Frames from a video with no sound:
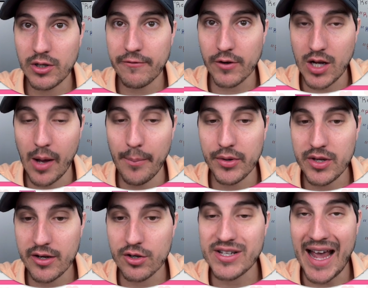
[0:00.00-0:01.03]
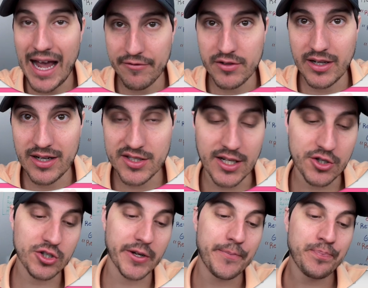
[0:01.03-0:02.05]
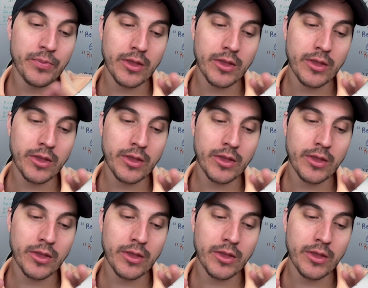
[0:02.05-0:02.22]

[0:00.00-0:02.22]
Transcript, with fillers: for a couple years after that, essentially.